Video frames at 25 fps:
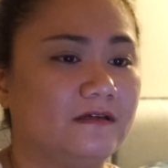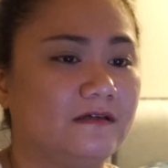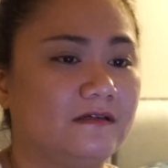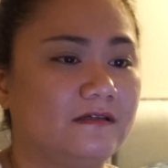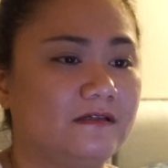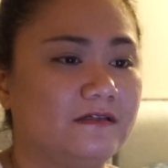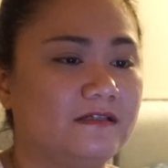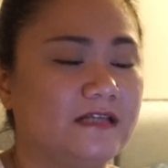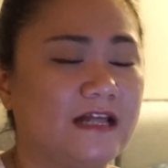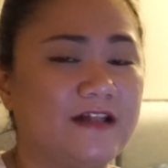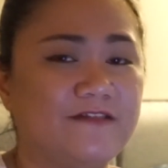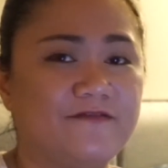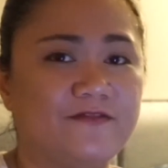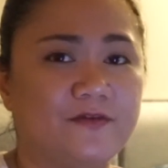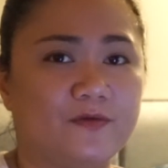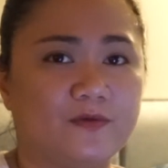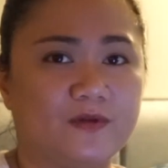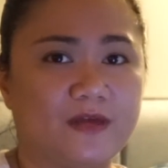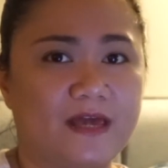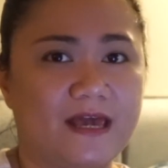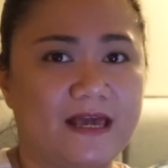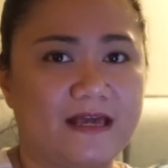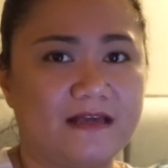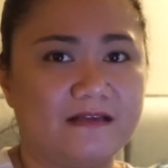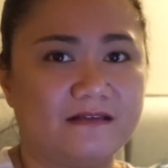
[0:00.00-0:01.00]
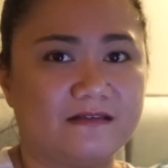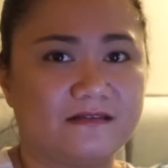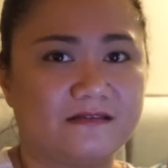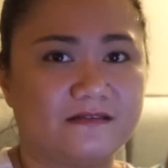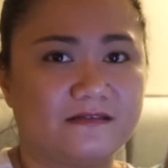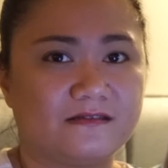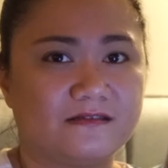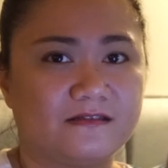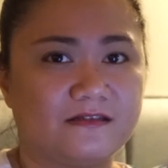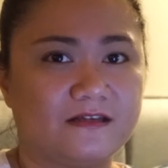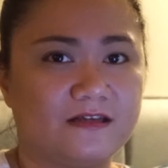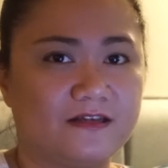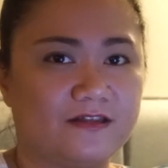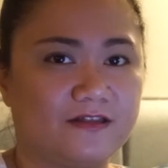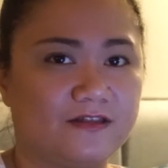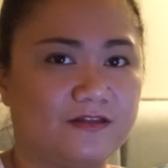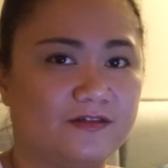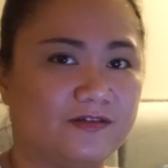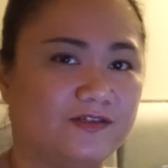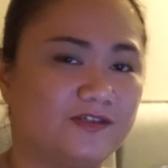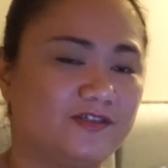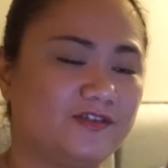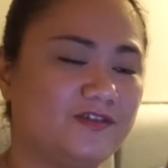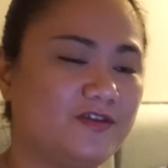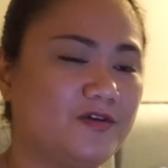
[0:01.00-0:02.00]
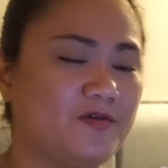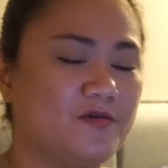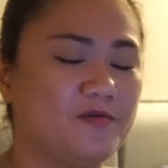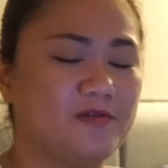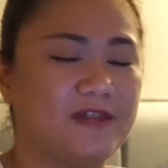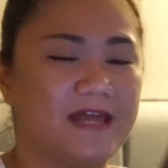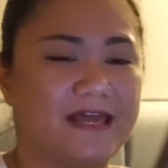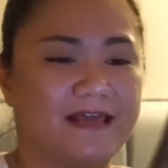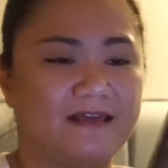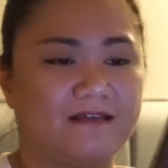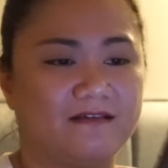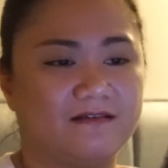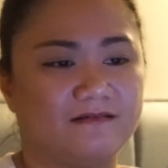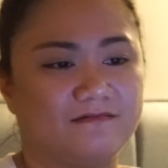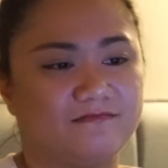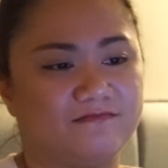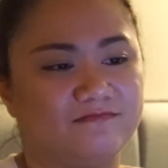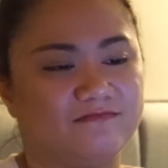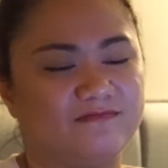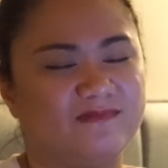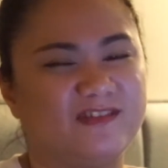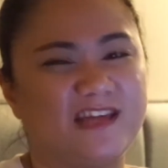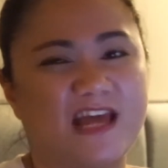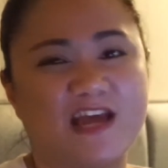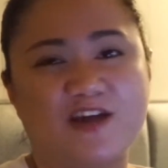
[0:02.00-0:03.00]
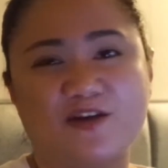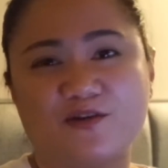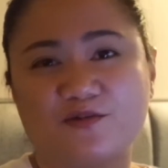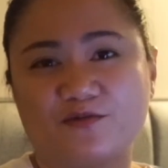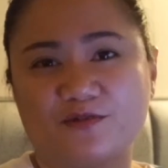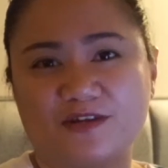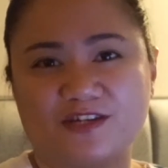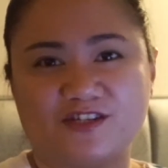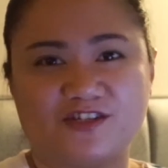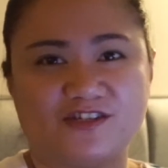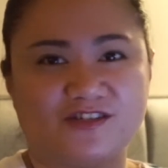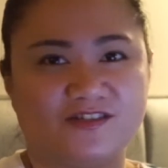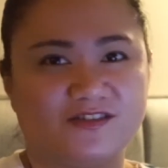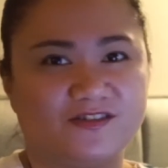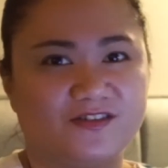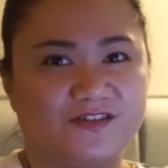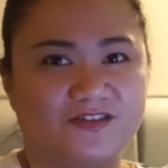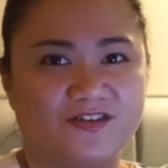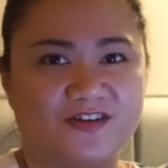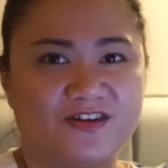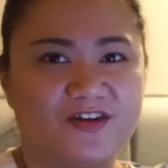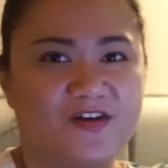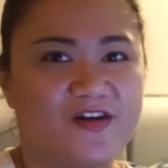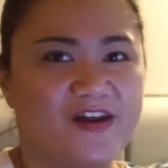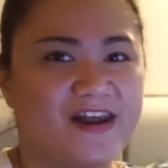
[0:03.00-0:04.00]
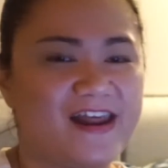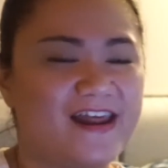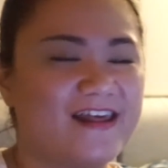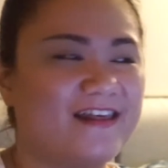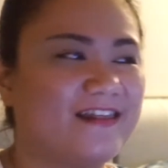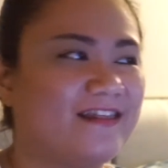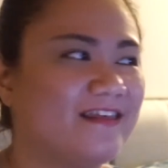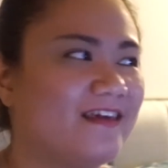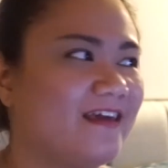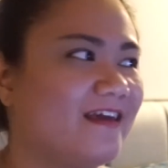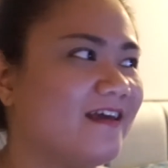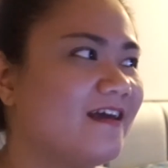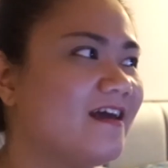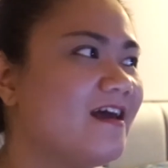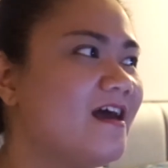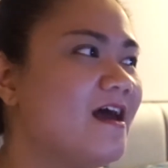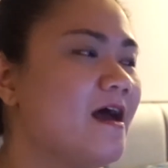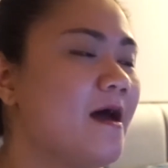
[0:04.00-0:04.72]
cell phone case. There's no like decorations on it or anything,